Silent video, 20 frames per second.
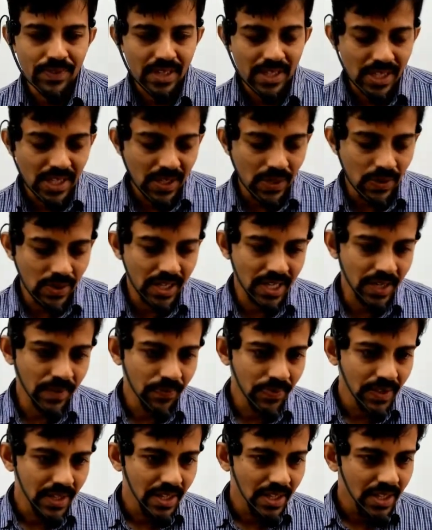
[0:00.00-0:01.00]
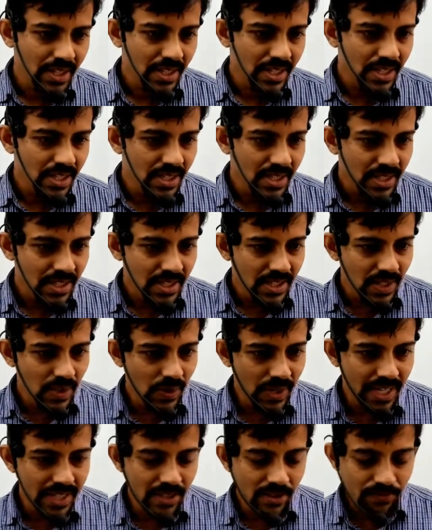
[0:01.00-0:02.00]
Okay, look
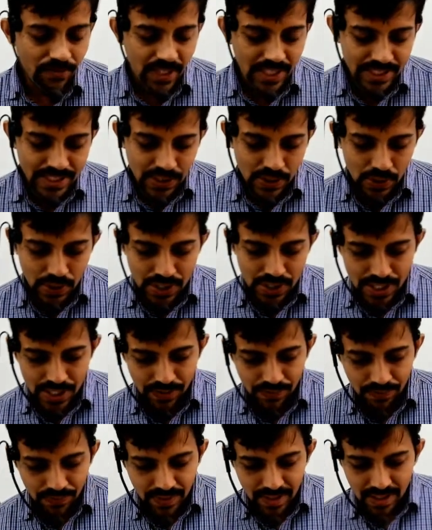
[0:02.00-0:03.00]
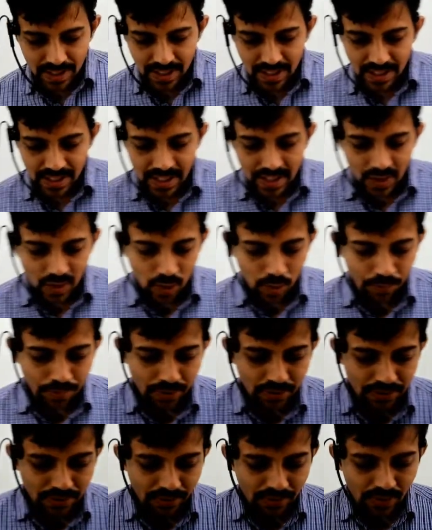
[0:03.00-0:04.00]
at the first question. Hope you
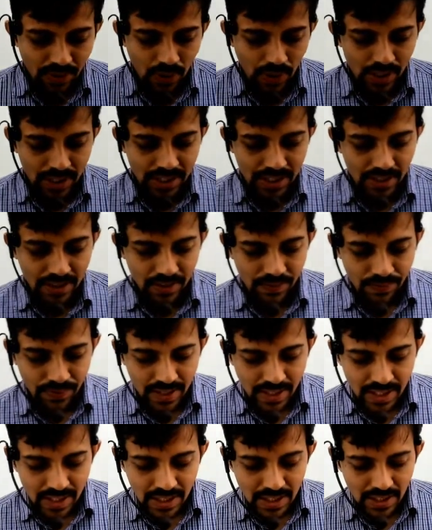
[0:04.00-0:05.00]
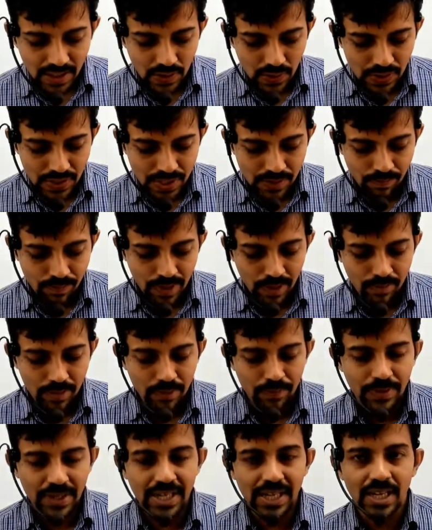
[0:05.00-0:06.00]
got the question paper
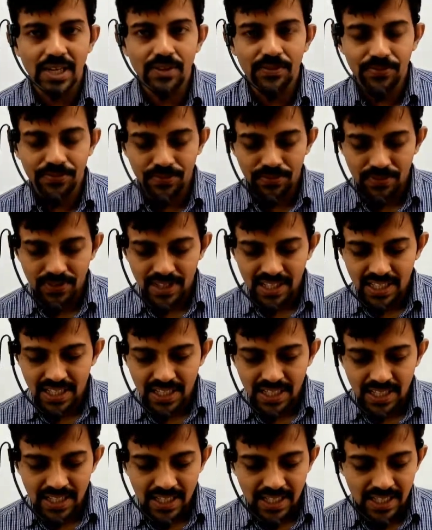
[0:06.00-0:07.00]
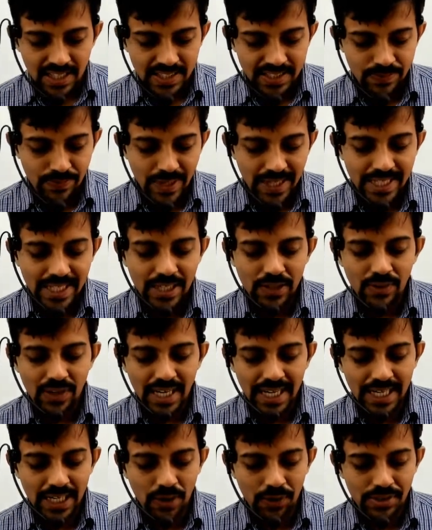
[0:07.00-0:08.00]
PDF. It's better to
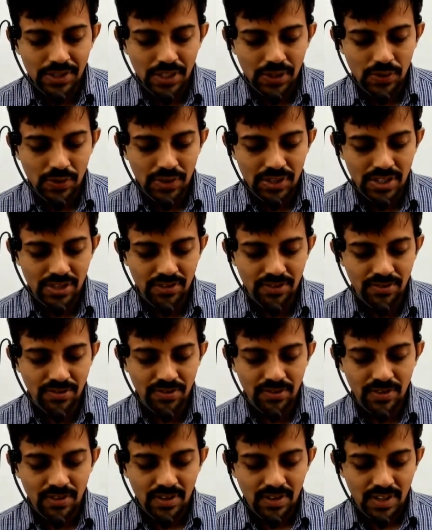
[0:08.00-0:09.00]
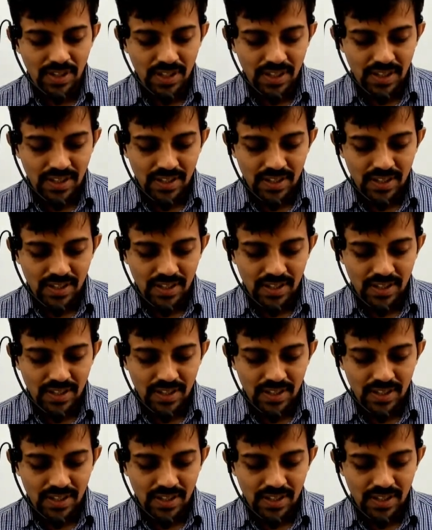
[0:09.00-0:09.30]
write down the questions